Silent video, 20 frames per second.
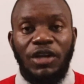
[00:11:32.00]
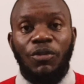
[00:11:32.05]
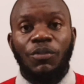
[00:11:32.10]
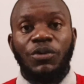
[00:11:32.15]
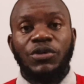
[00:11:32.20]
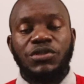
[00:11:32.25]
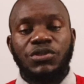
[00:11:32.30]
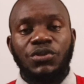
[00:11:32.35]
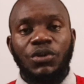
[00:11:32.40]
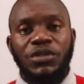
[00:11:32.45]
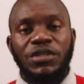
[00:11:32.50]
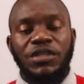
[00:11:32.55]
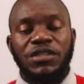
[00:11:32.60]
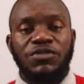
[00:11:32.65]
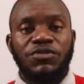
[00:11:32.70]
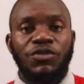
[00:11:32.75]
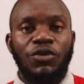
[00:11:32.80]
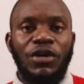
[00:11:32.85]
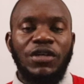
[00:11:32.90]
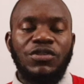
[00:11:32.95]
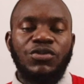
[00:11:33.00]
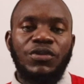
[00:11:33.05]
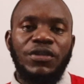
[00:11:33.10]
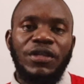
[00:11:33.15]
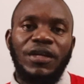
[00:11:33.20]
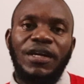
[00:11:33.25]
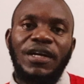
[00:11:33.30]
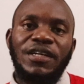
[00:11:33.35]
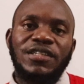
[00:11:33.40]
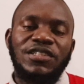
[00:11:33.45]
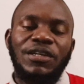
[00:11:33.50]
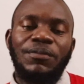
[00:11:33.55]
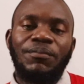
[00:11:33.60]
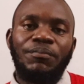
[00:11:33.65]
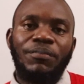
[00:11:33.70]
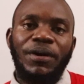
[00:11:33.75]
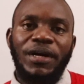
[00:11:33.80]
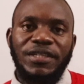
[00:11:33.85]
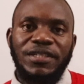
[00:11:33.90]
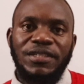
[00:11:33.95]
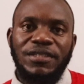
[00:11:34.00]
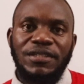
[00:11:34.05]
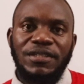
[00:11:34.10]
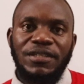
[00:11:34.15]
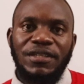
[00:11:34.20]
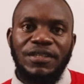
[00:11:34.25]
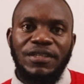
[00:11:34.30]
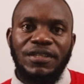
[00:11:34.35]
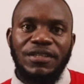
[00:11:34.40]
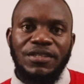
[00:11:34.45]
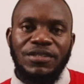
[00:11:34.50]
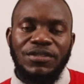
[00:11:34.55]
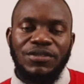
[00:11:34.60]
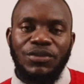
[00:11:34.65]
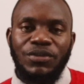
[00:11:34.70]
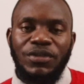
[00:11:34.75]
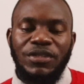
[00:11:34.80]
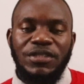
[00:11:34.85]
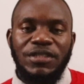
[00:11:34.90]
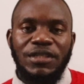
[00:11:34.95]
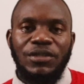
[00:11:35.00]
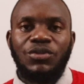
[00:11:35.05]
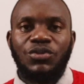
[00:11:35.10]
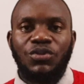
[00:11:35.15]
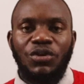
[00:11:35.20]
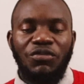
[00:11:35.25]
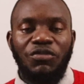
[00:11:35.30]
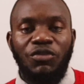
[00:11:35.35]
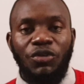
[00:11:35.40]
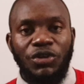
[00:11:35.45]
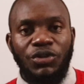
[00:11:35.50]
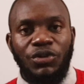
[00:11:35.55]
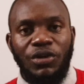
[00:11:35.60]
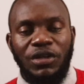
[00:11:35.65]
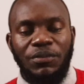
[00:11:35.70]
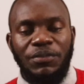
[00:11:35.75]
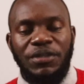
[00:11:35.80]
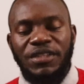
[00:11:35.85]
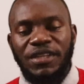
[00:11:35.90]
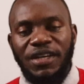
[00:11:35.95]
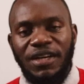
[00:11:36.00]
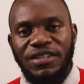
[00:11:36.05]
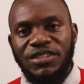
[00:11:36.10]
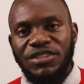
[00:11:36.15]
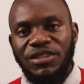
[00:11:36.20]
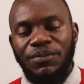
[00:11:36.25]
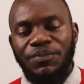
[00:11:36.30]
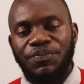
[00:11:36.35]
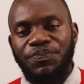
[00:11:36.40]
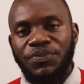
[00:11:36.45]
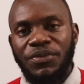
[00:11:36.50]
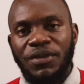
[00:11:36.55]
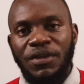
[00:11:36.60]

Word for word: Now, most doctors focus on the calcium part, so they tell you to avoid or limit calcium.